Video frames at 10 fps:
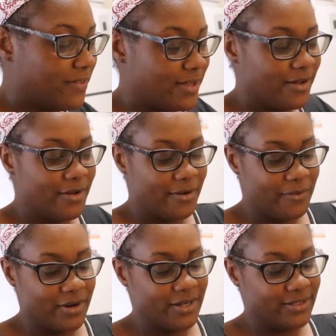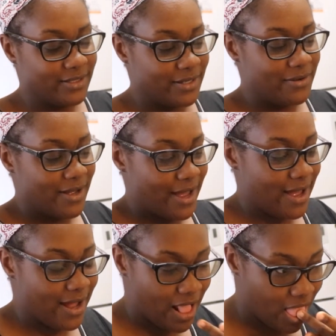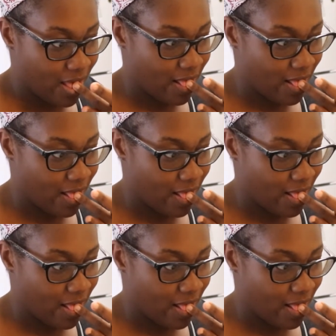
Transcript: the world so high.